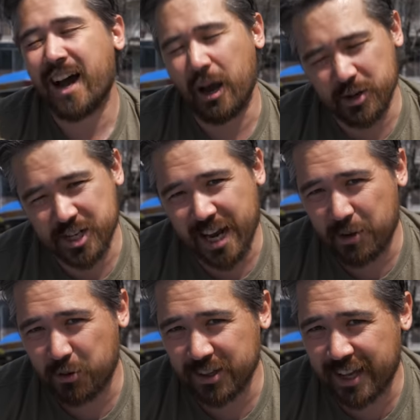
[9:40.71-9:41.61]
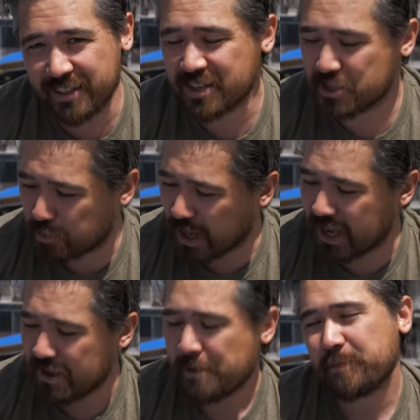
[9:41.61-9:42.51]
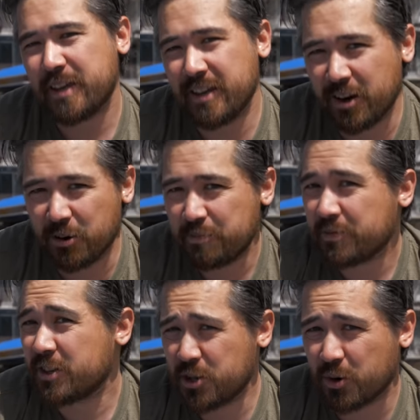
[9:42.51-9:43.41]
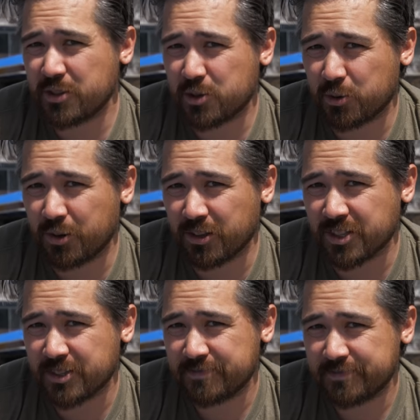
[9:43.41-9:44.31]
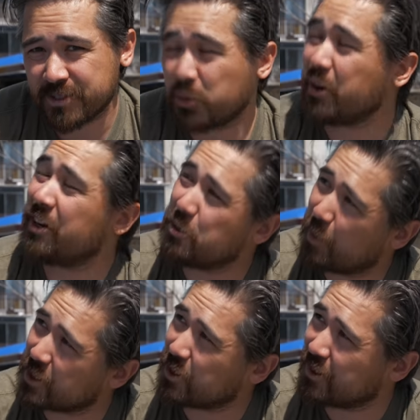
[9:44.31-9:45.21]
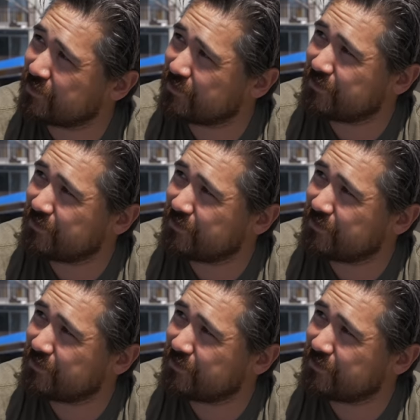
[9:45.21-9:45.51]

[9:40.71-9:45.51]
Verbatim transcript: I wish I had more lenses, but you know, Jordan's rules. So what did you pick, Jordan?